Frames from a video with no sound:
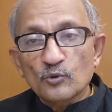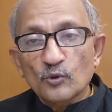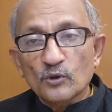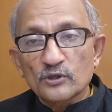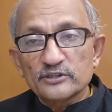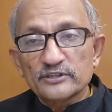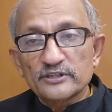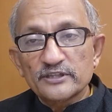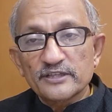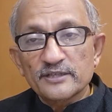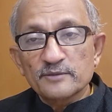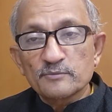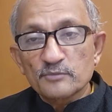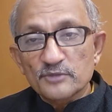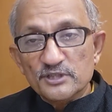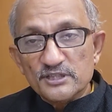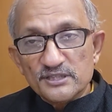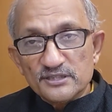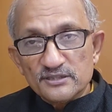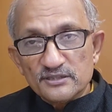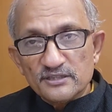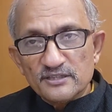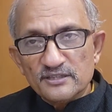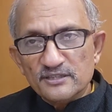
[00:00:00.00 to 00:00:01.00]
quality
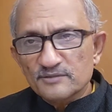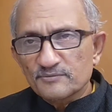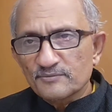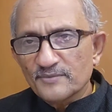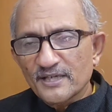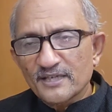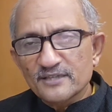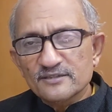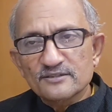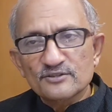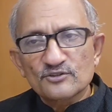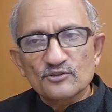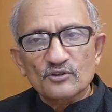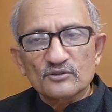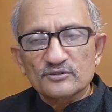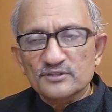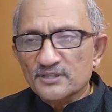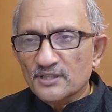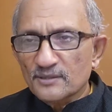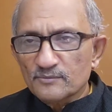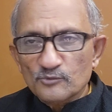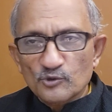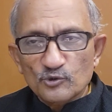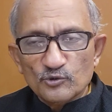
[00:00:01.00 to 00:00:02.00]
Mercedes Benz or
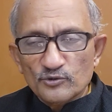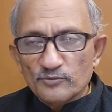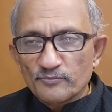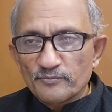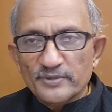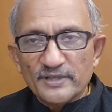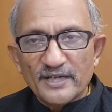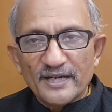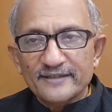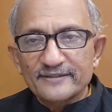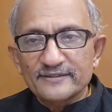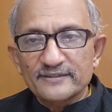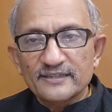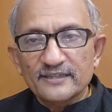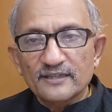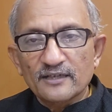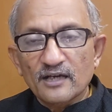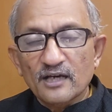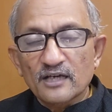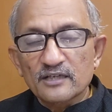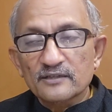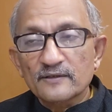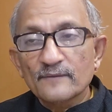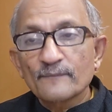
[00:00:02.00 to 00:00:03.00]
some good
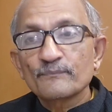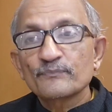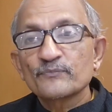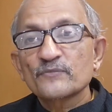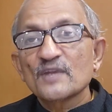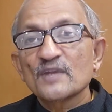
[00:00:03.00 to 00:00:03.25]
branded car.